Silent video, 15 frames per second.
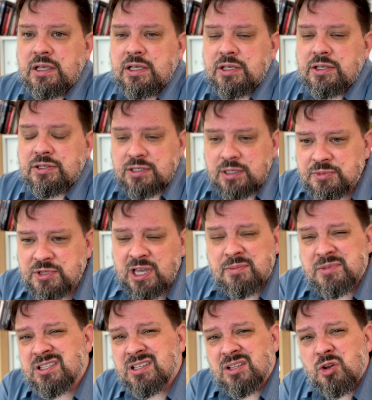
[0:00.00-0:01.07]

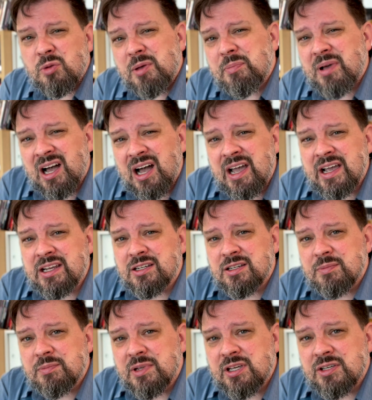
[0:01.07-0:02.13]
Sometimes it's a little bit
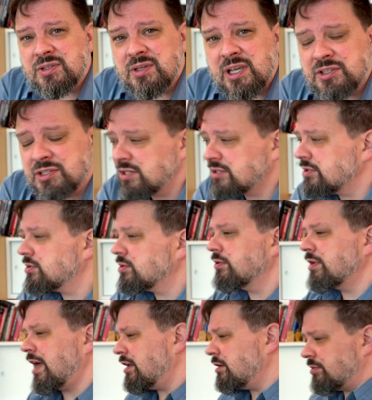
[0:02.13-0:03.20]
behind because you get teachers who
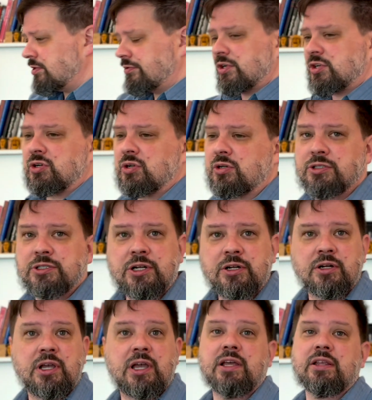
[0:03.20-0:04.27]
had a professional
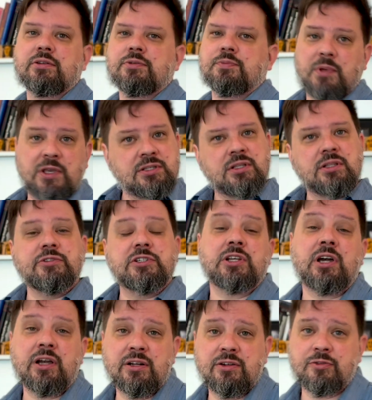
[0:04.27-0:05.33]
career and basically
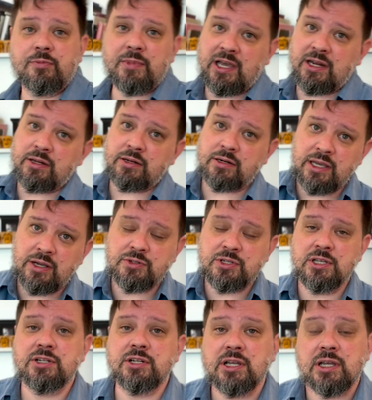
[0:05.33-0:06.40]
retired from that and are now
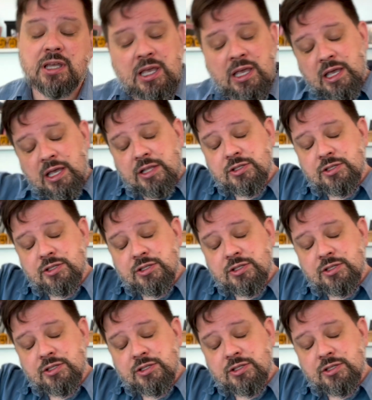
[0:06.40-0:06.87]
teaching. And